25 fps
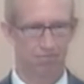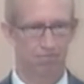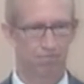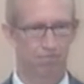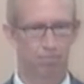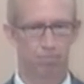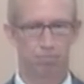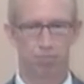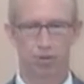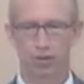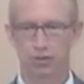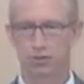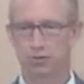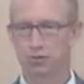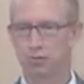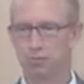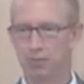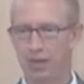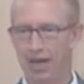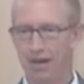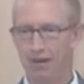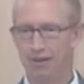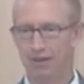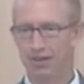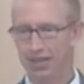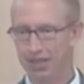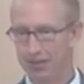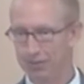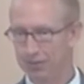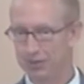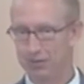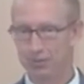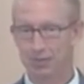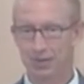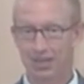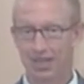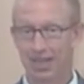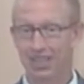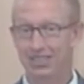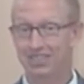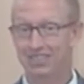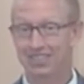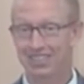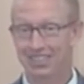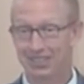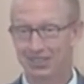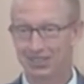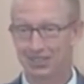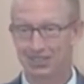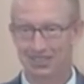personal power, it was because of
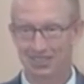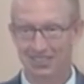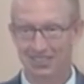this